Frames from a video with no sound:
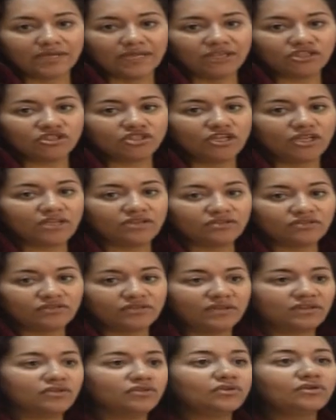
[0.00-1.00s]
it changes
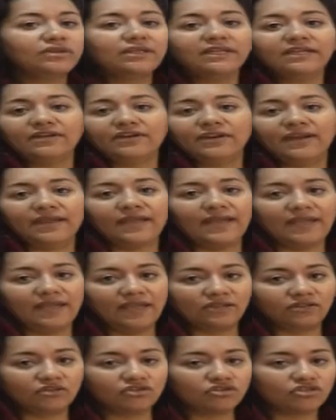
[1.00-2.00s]
the nuclear
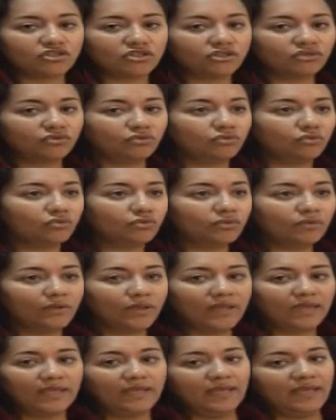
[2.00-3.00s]
energy to
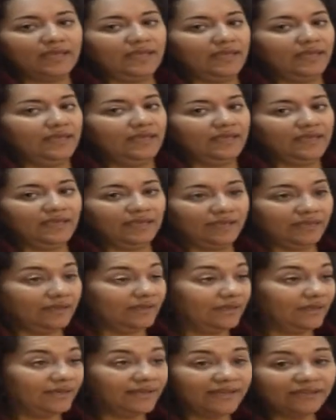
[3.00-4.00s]

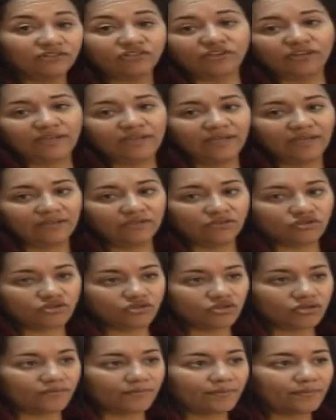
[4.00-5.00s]
electric
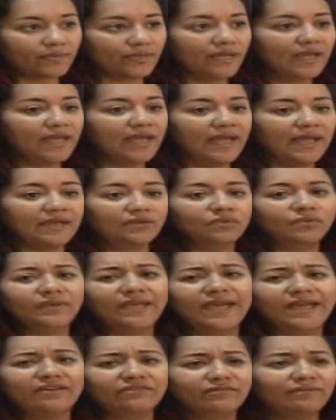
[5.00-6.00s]
energy. And we
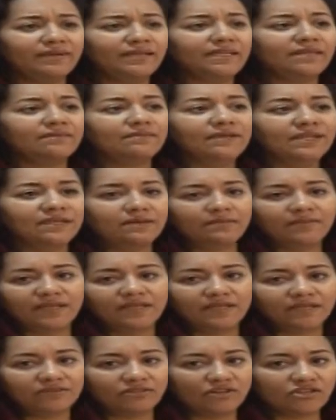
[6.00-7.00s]
have
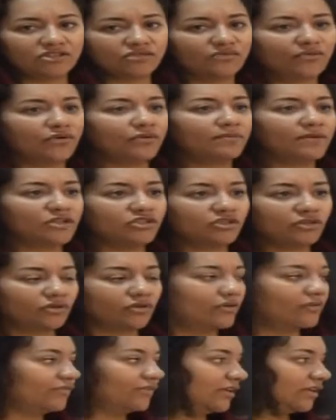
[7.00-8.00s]
many transformation
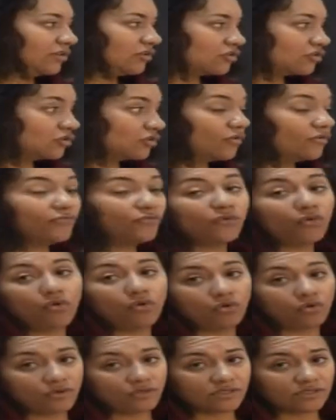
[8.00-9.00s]
of energy. Of
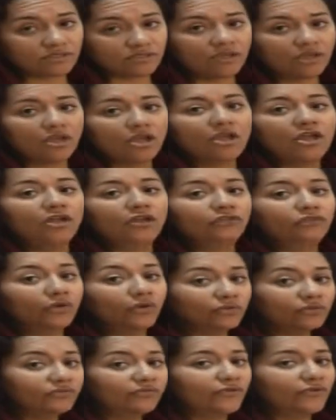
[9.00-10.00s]
course,
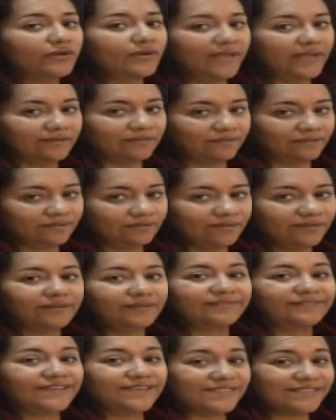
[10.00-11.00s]
don't forget
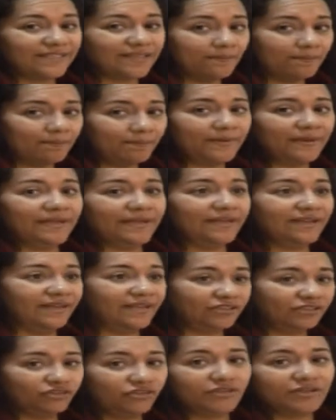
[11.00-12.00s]
the simple
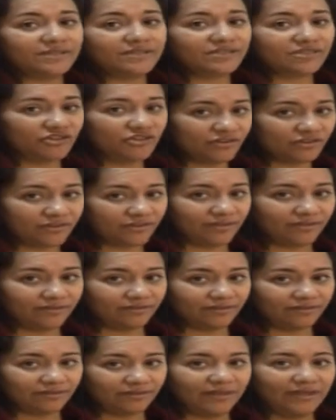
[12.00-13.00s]
electric
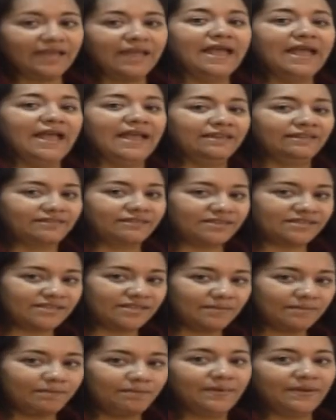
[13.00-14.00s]
circuit and the
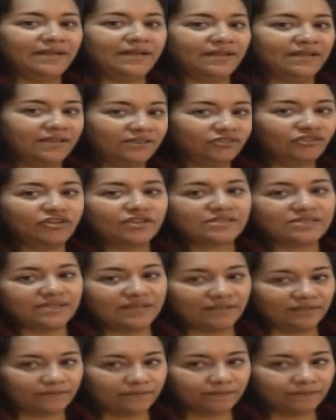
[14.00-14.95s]
simple electric cell.